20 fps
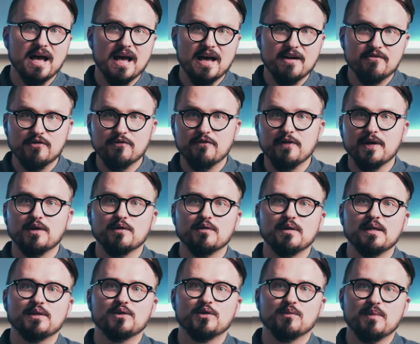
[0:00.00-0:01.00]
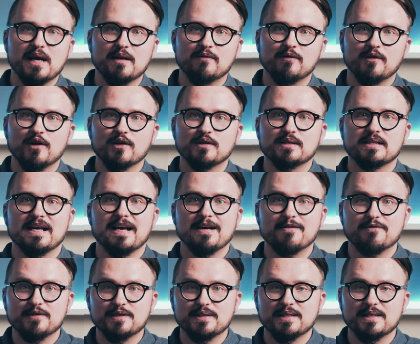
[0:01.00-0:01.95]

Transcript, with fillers: everything you need to make vlogs every